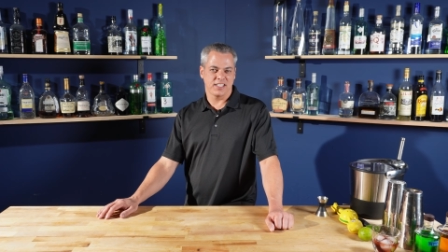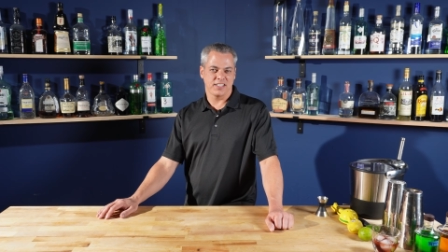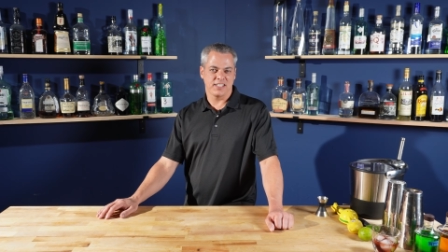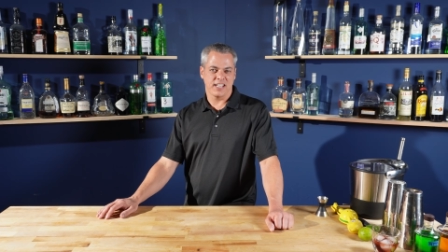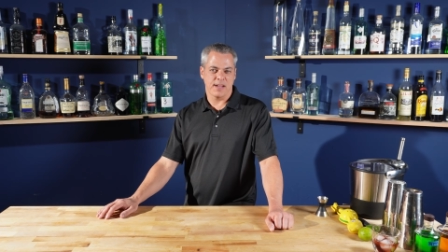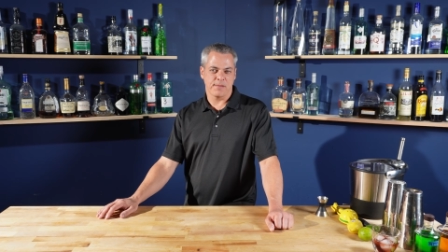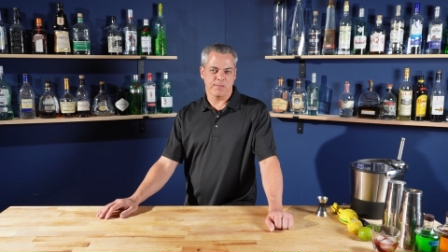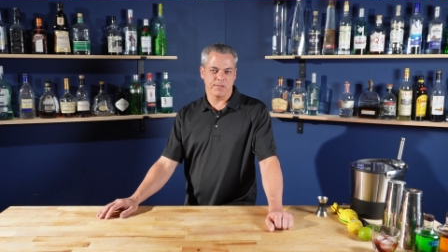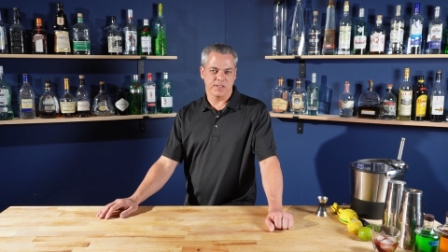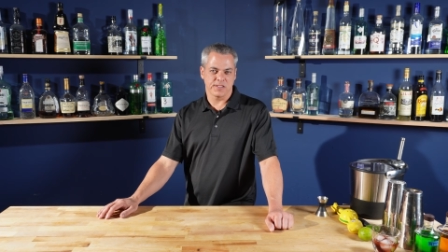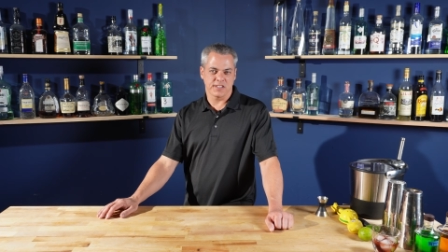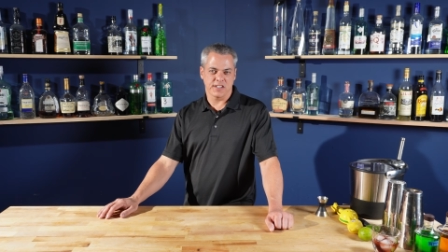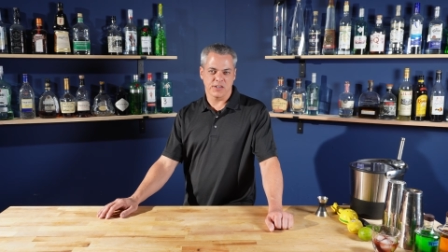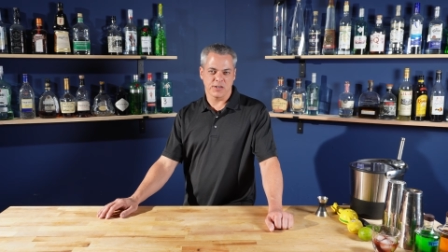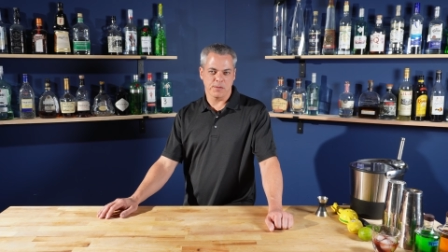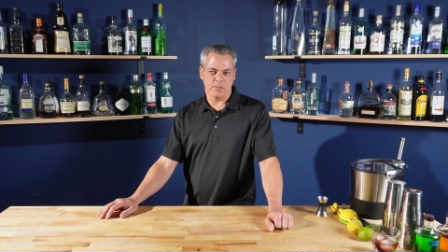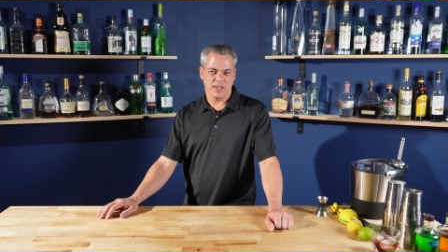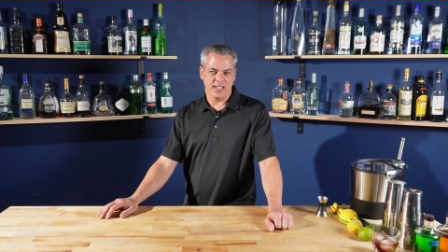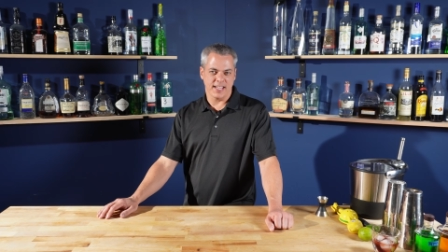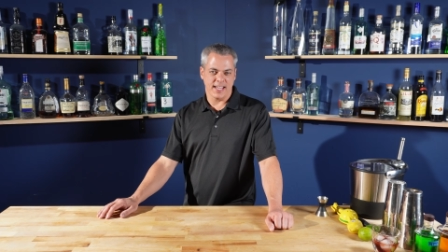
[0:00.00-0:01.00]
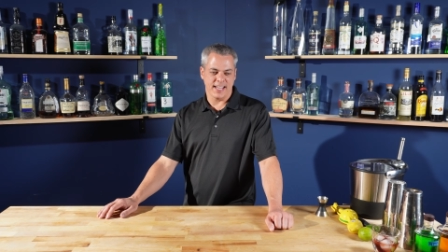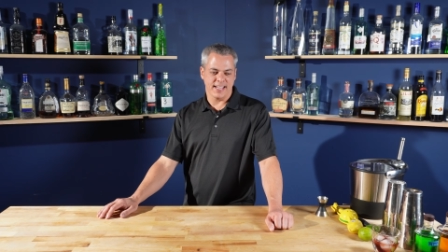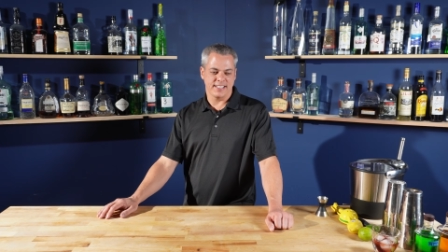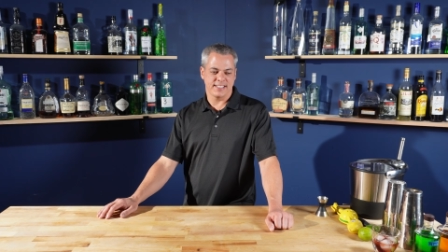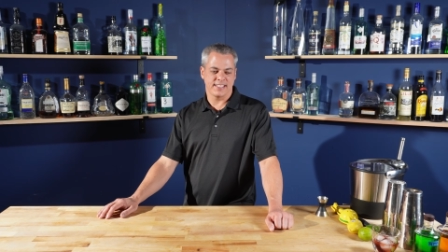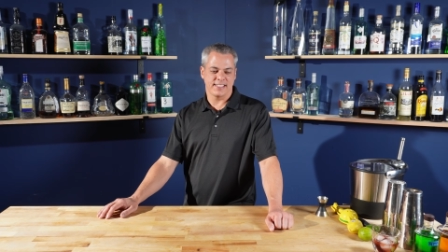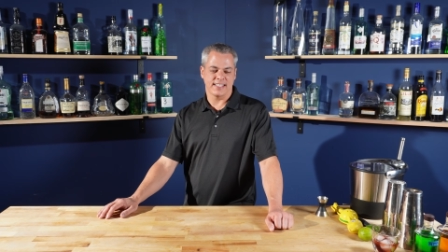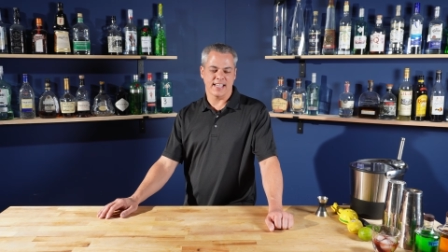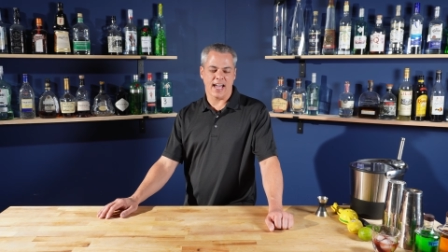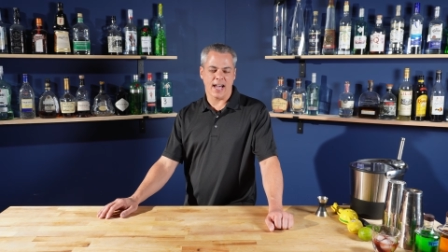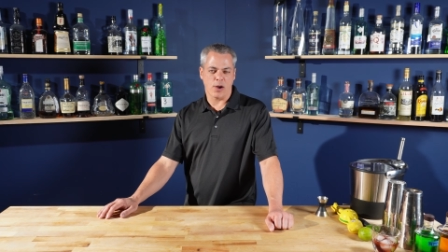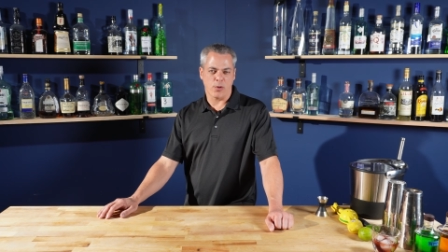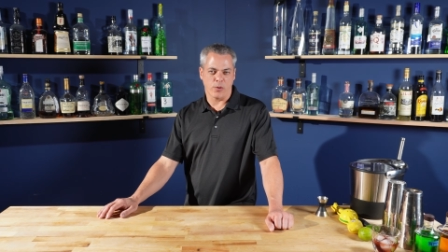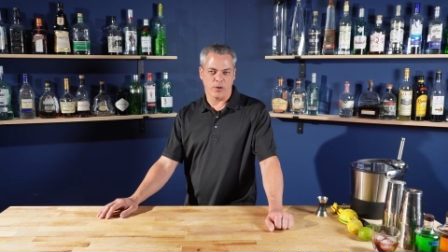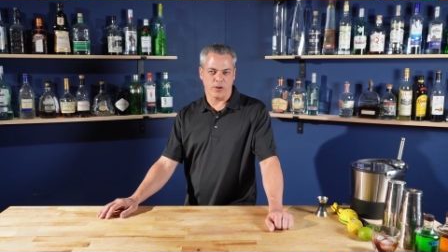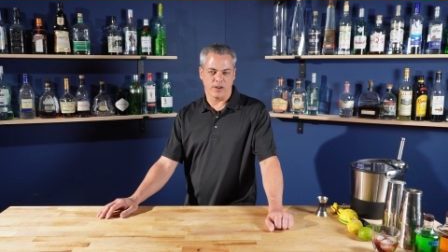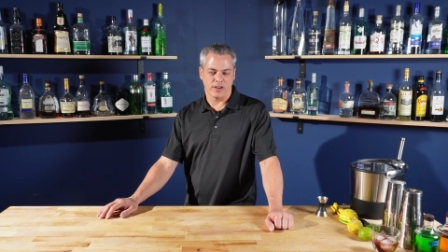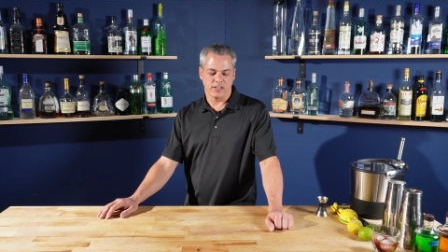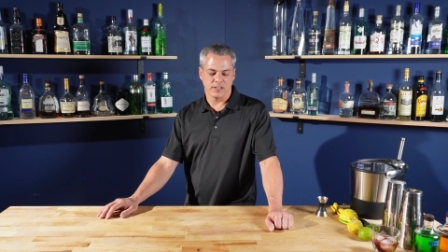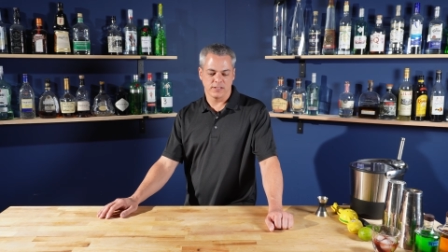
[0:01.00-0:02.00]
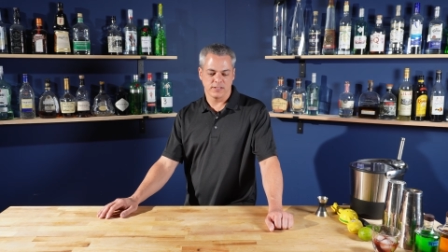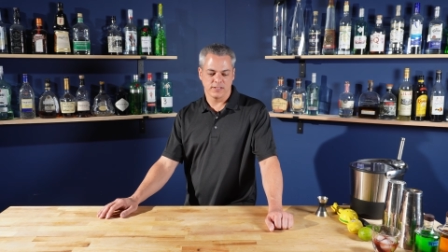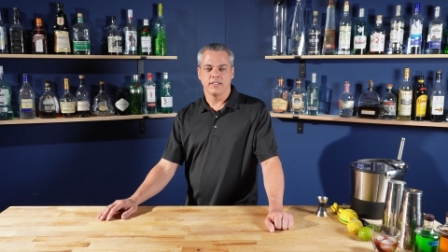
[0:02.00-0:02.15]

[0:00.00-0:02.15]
attempt is going to be a sour.